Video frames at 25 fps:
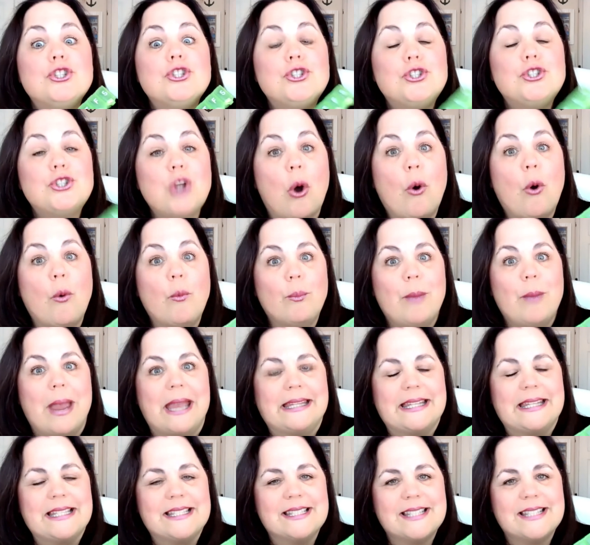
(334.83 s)
Don't
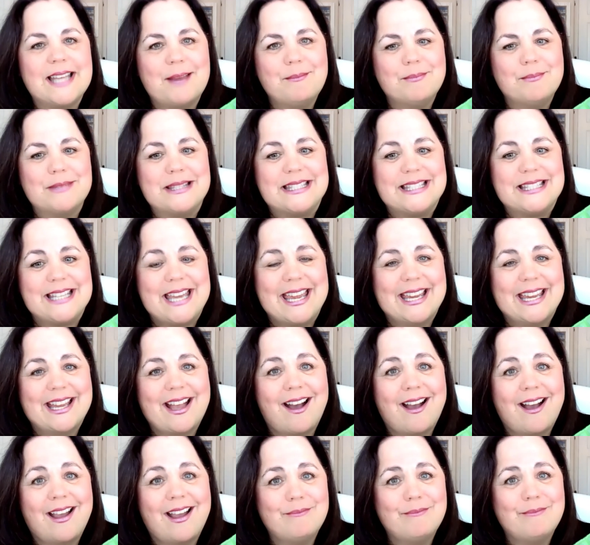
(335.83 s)
make the same mistake
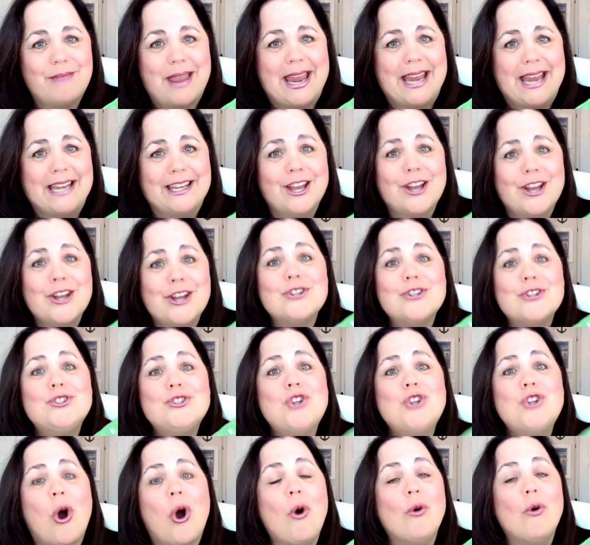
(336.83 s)
I made
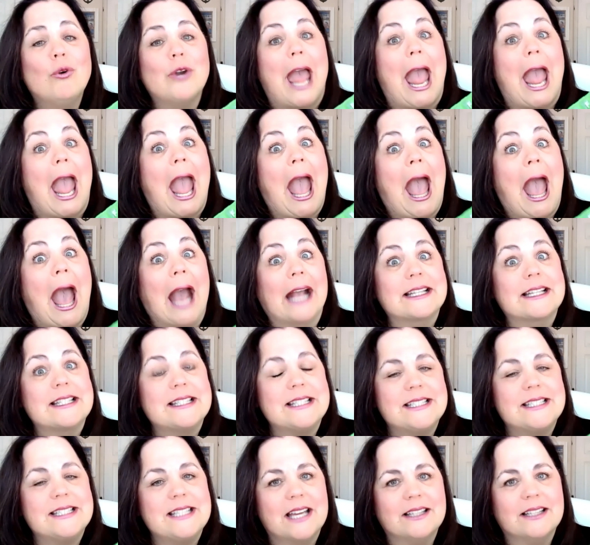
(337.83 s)
don't
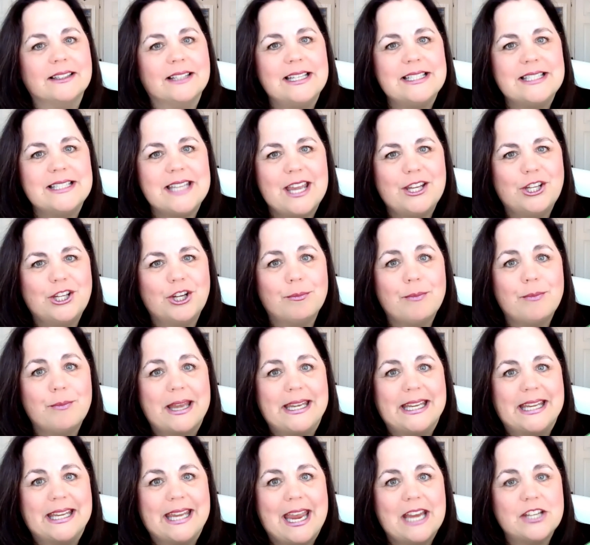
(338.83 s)
accidentally take your
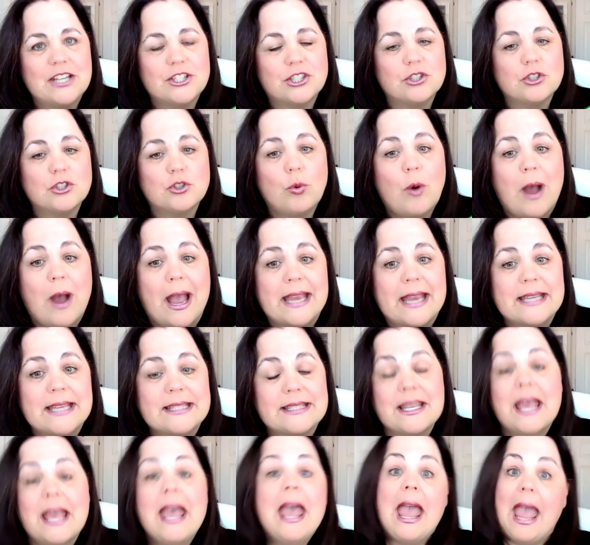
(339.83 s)
medication
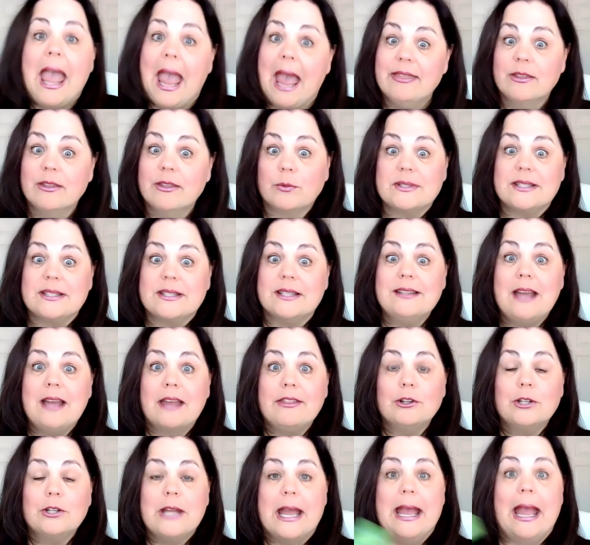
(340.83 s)
twice. And there was
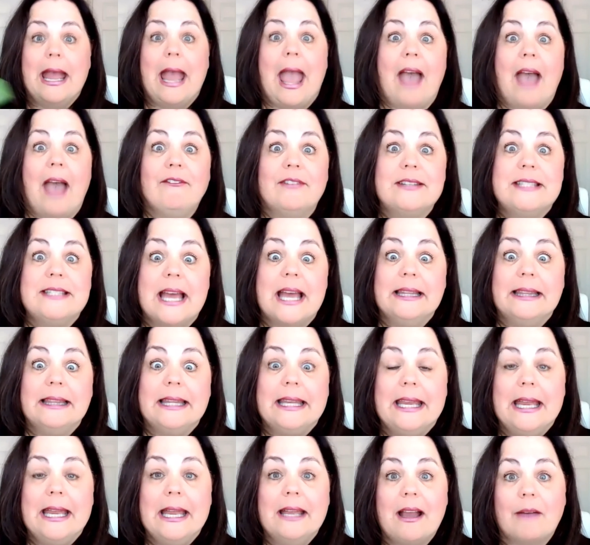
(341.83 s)
another day,
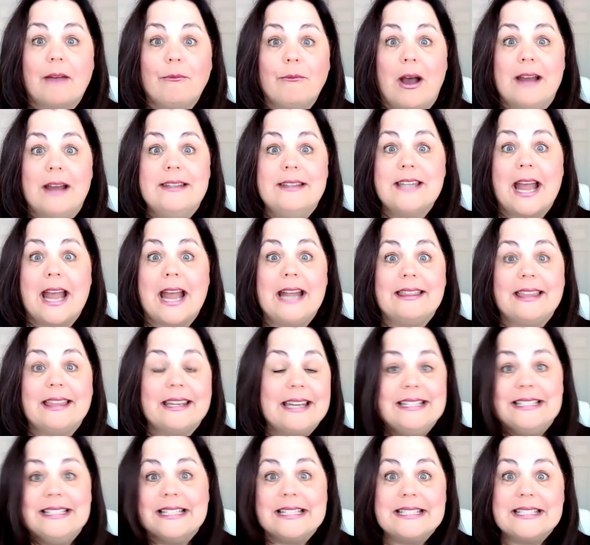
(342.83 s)
evidently, a night that
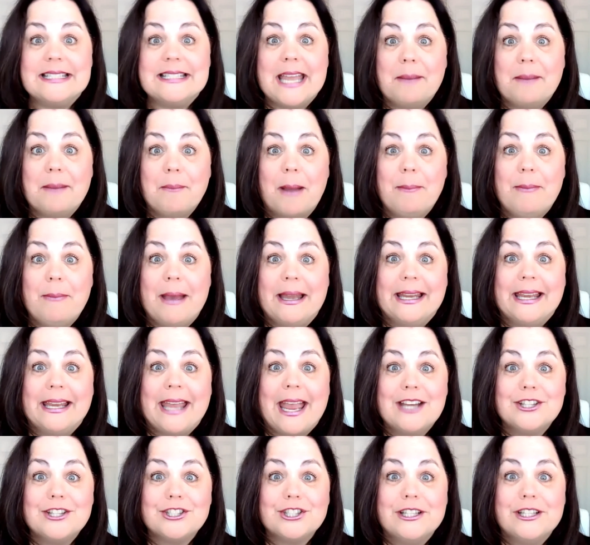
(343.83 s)
I didn't take my
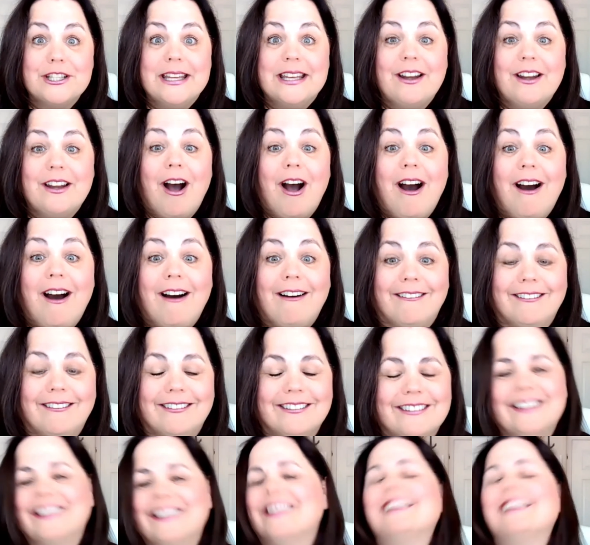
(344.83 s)
medication at all.